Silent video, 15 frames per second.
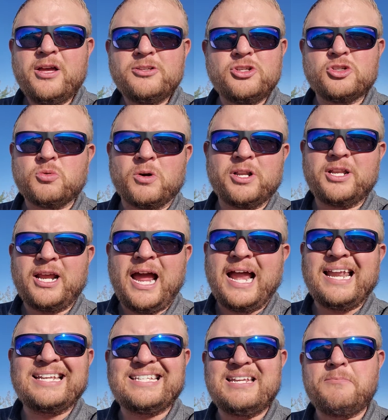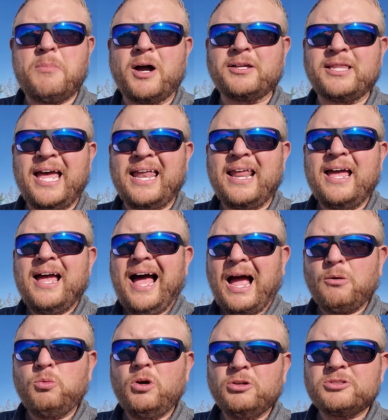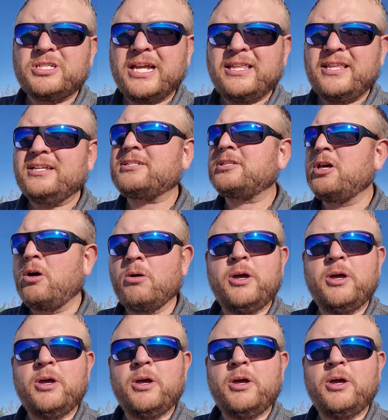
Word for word: Just wanted to kind of debug that. I will say this though,